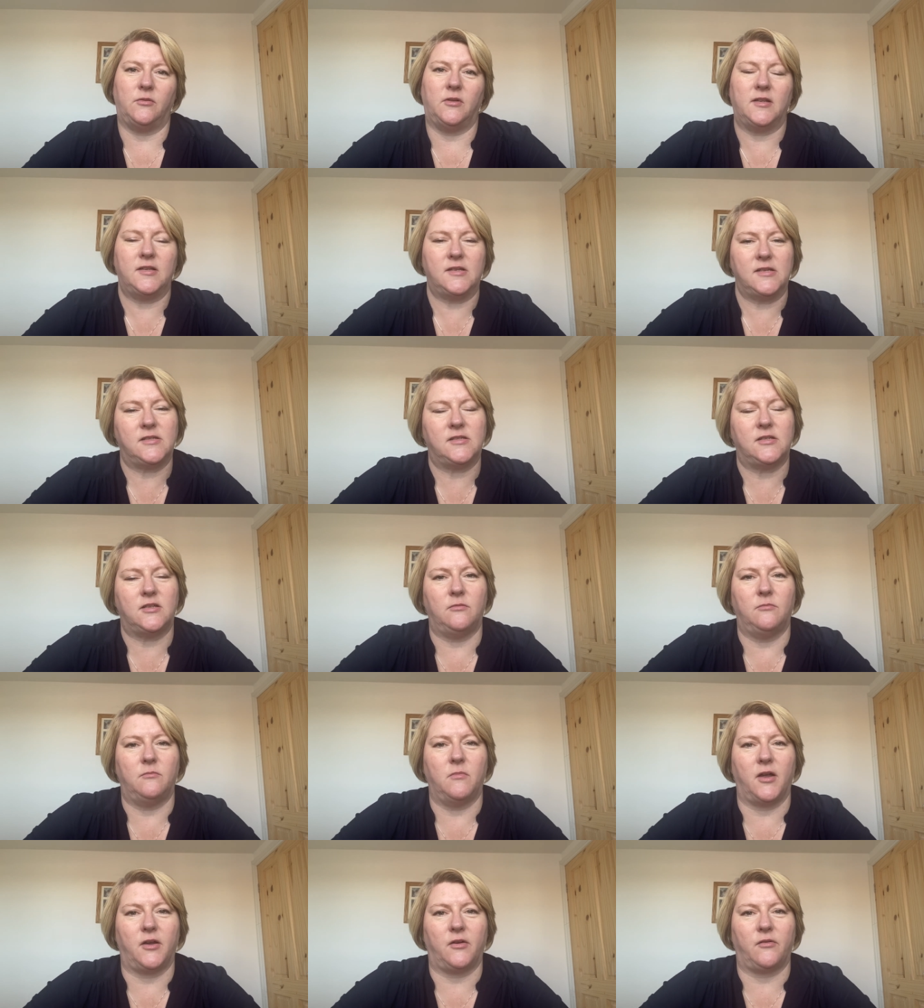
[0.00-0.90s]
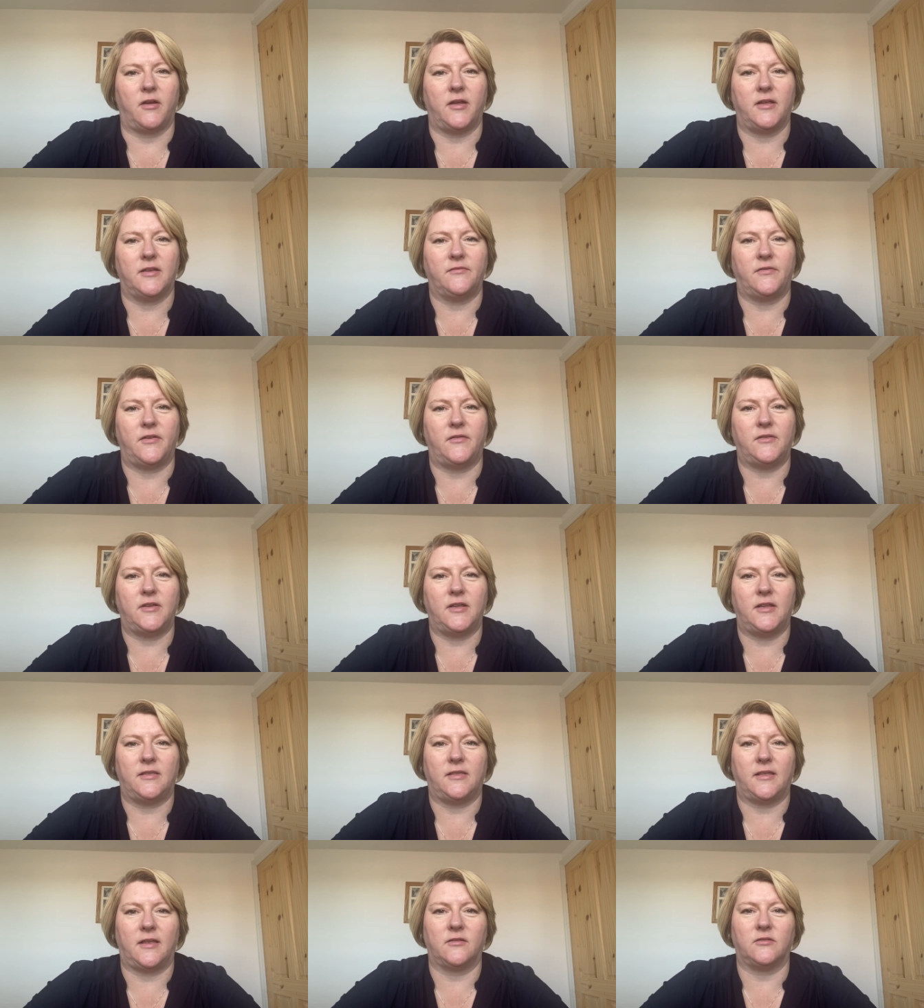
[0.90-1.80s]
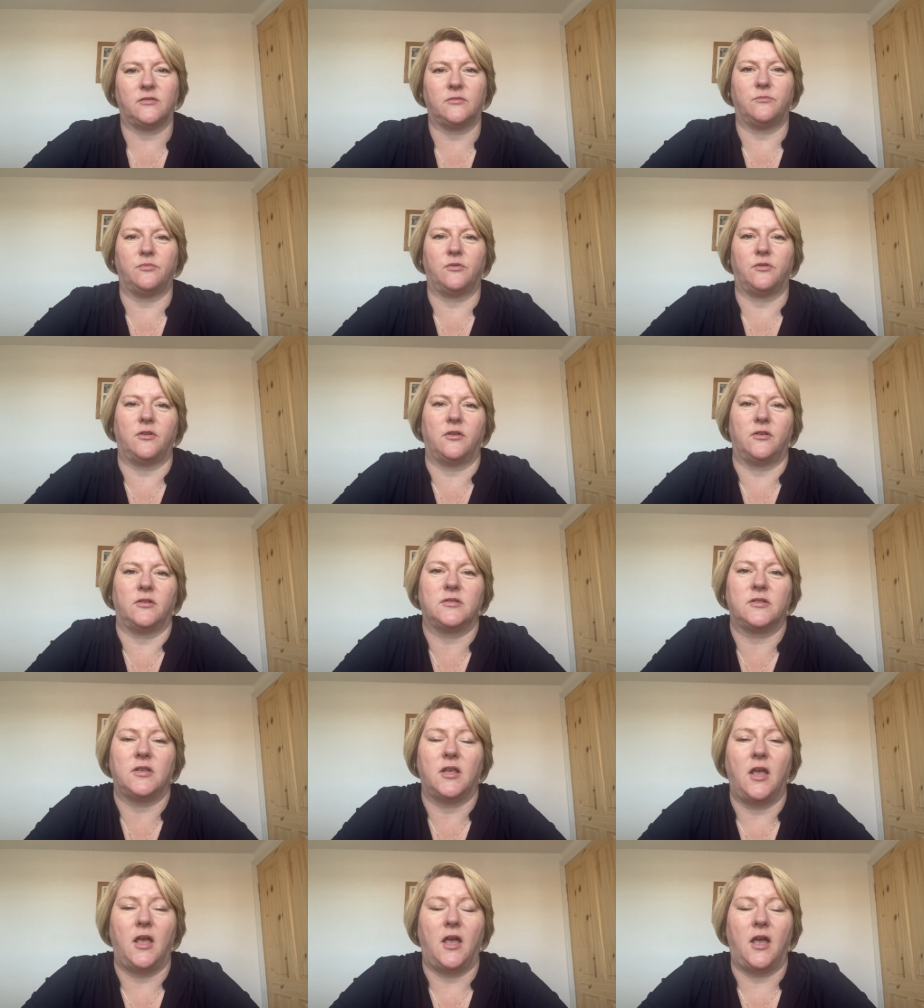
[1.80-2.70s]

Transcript: needed to migrate 15,000 products